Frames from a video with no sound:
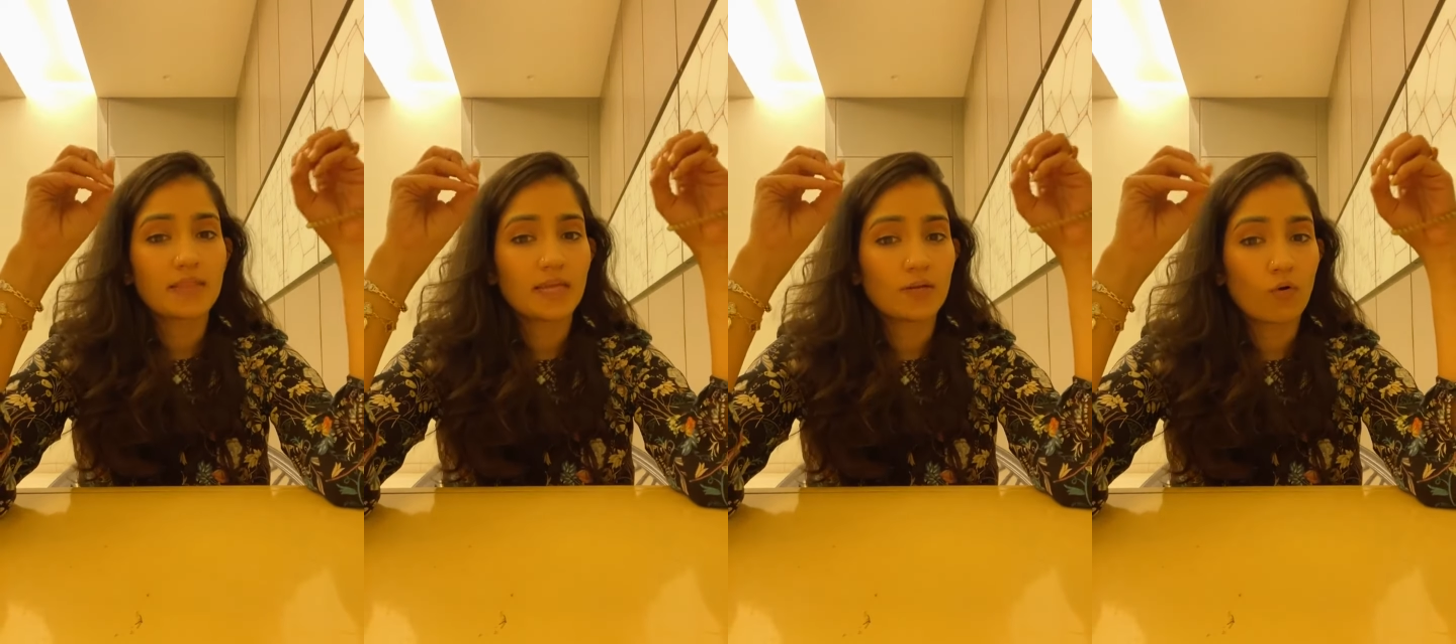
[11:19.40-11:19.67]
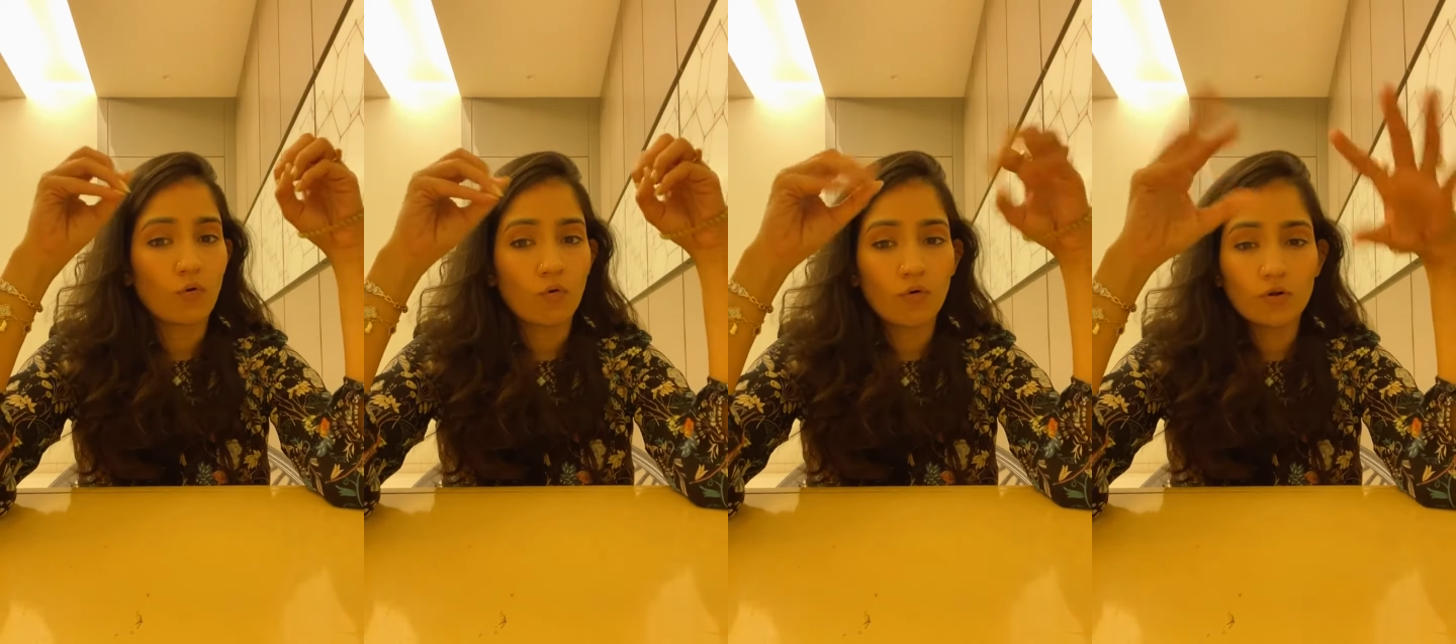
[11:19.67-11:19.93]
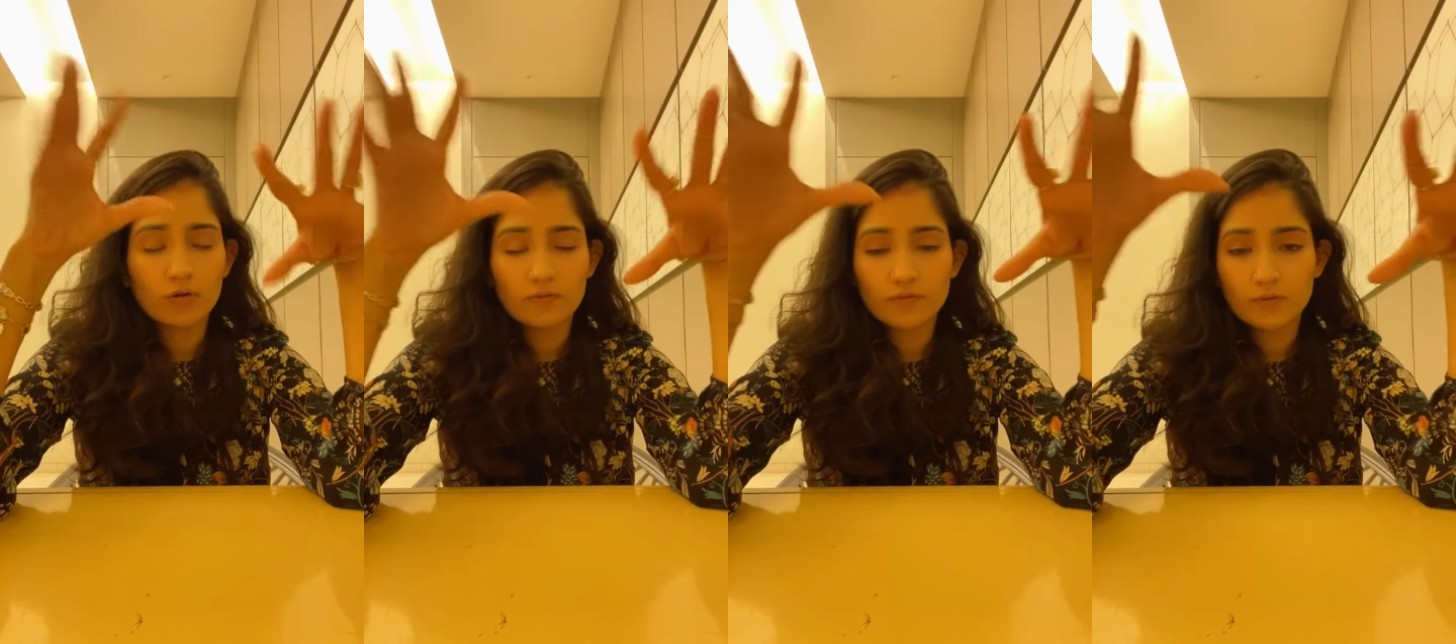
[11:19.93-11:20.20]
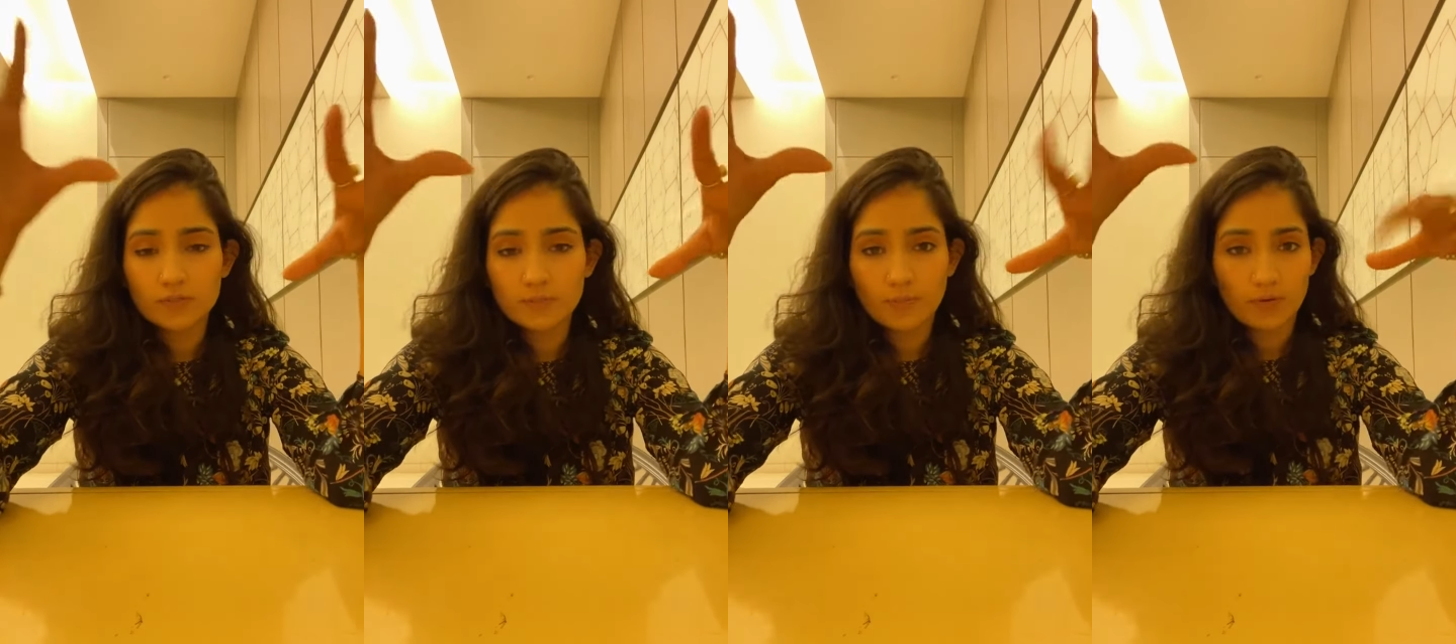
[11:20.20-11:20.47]
that all
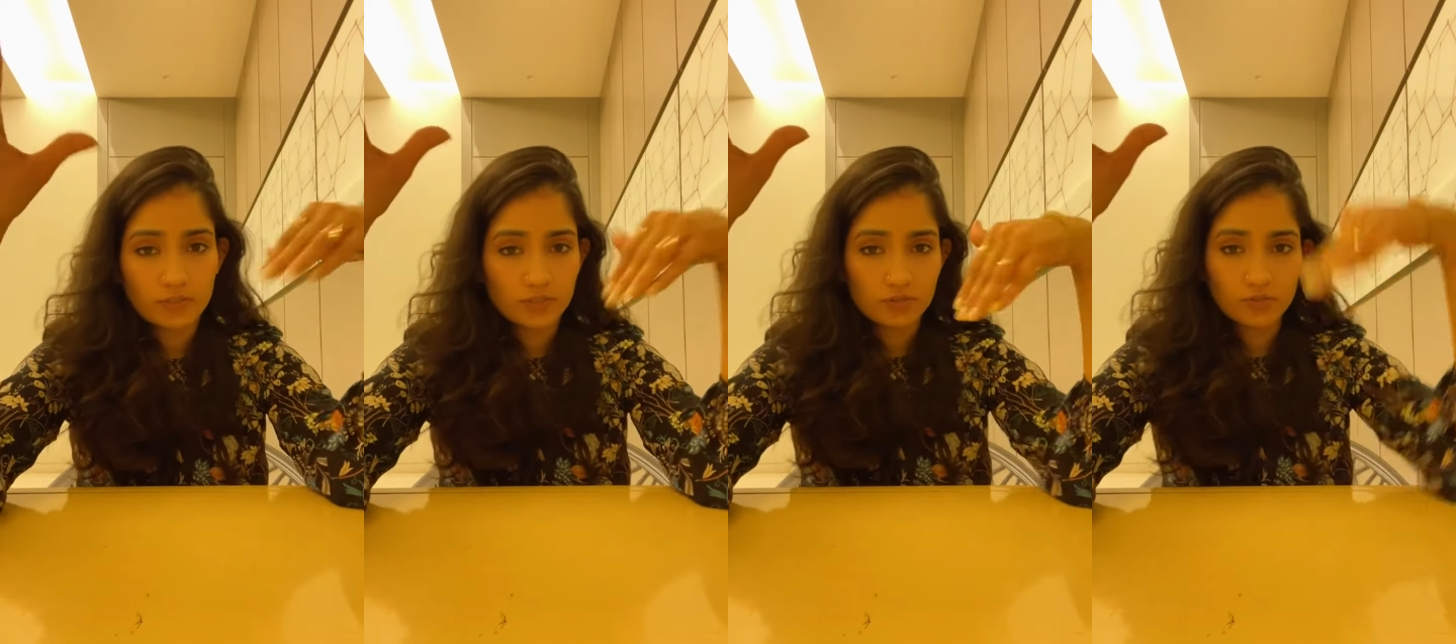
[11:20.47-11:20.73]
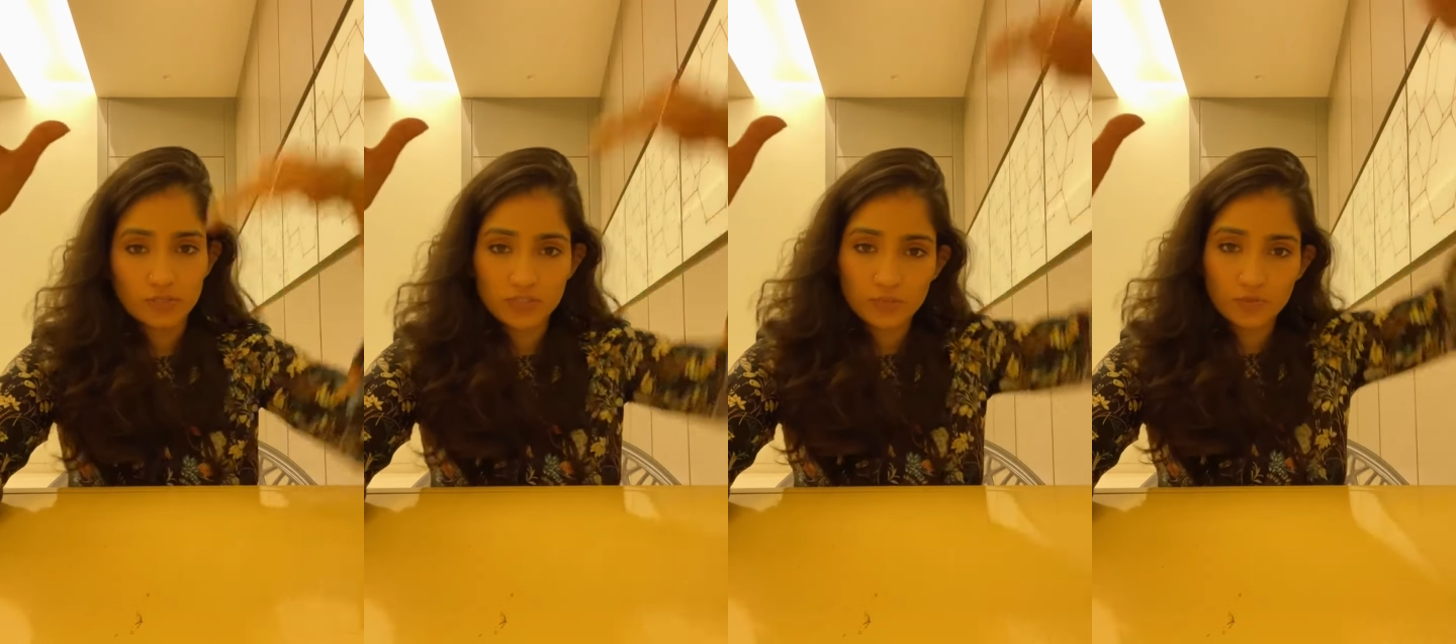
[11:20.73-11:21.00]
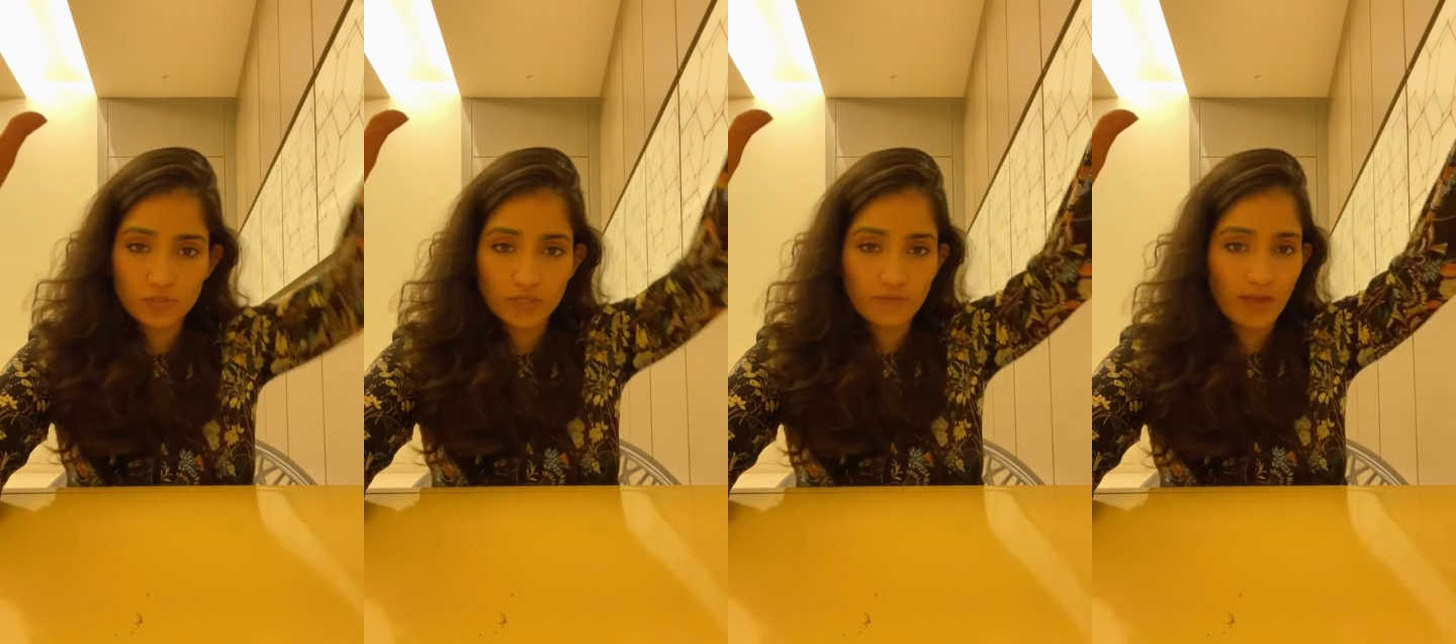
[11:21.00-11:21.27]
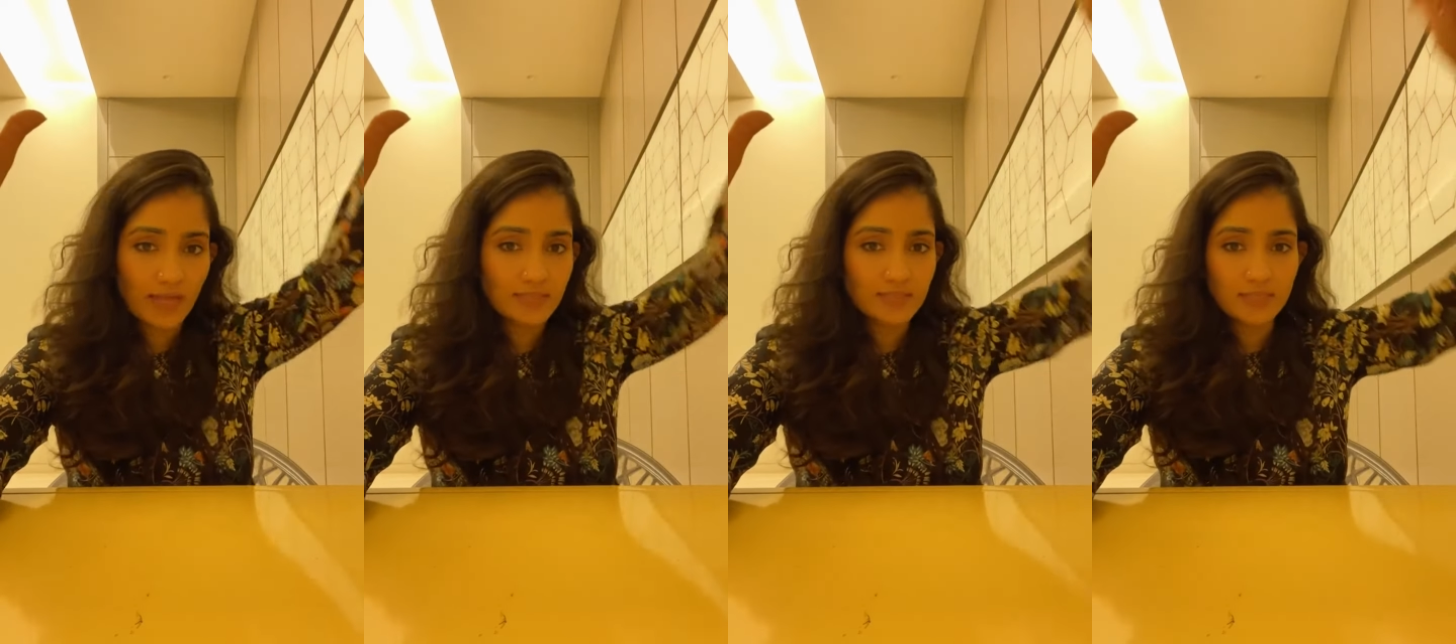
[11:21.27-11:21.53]
of those bondages which
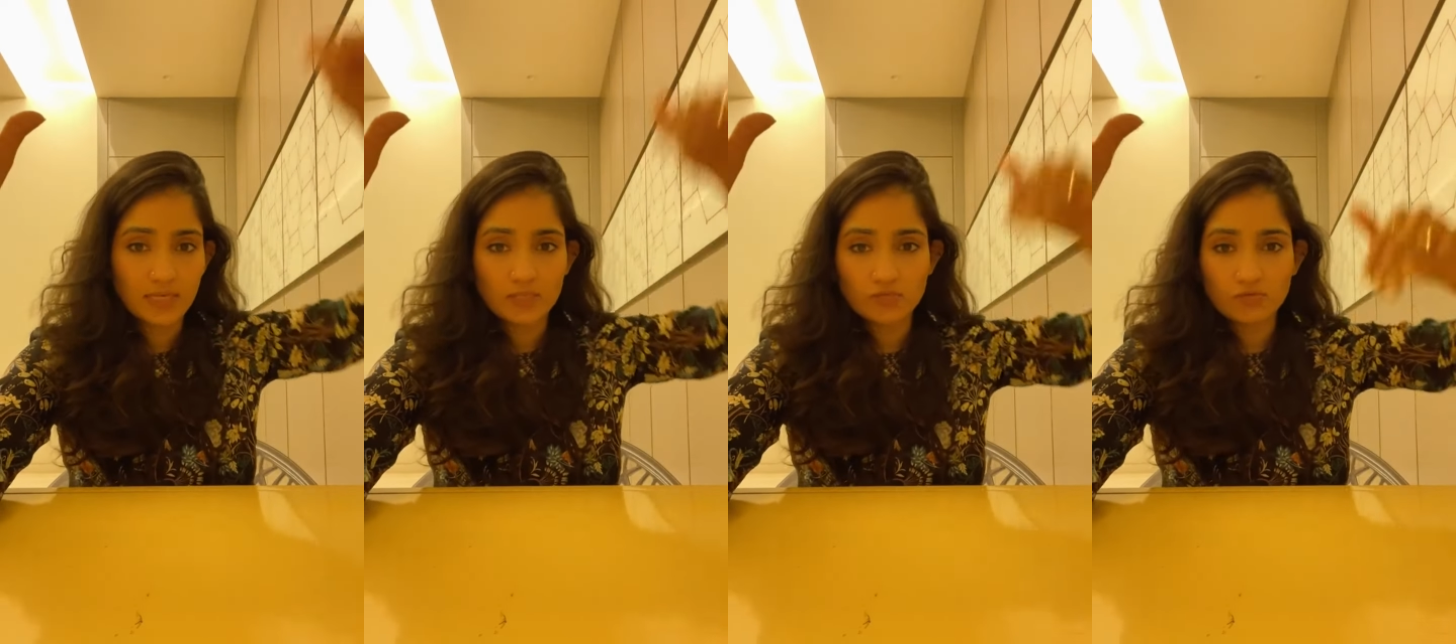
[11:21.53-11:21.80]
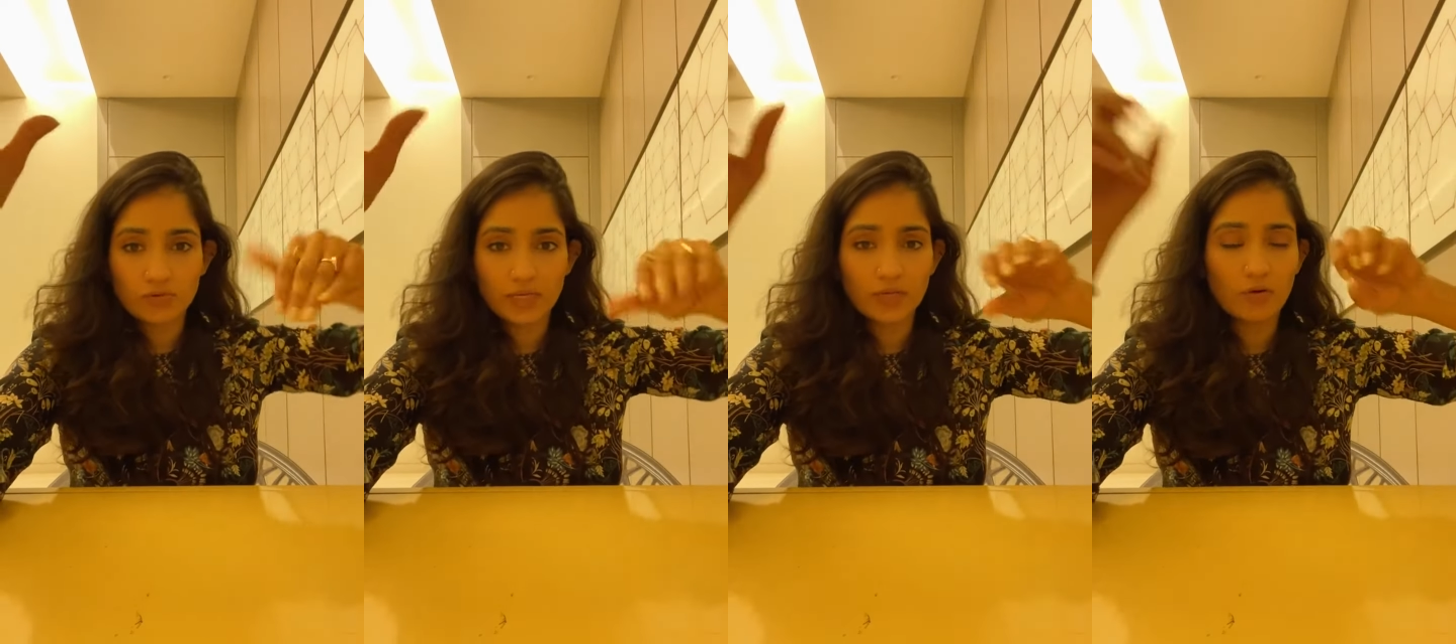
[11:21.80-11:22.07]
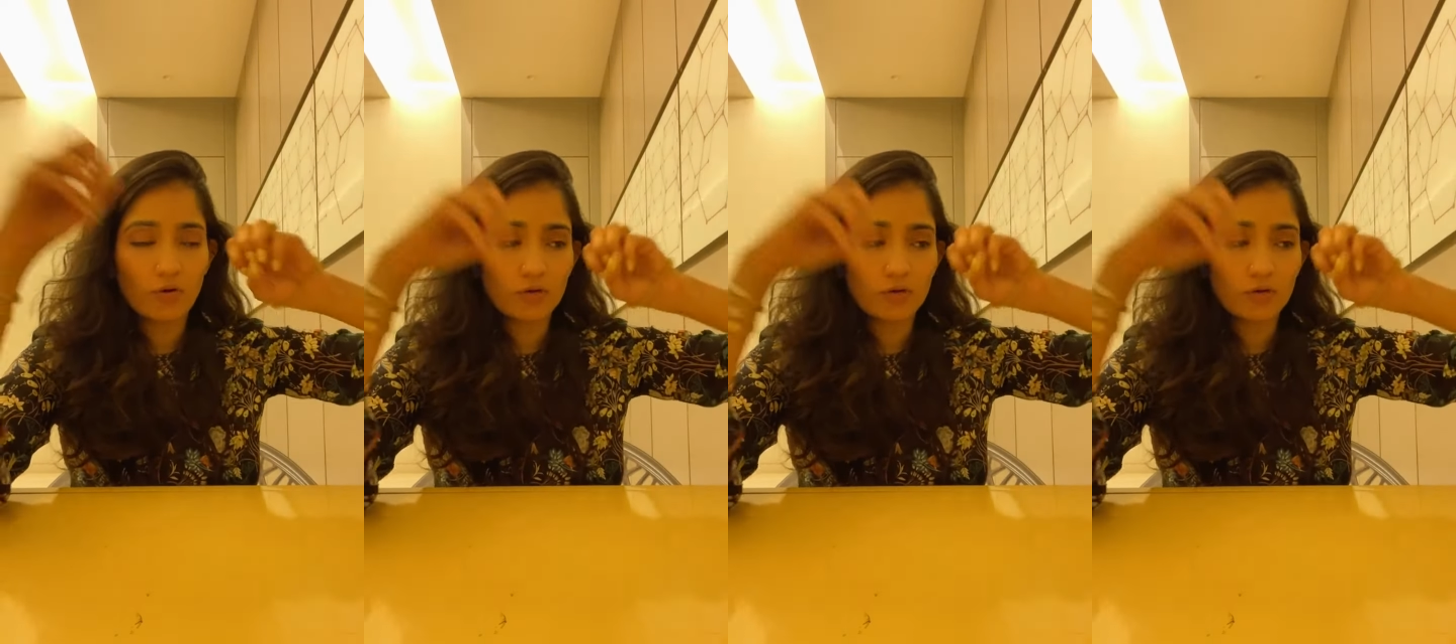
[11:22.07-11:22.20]
have ancestrally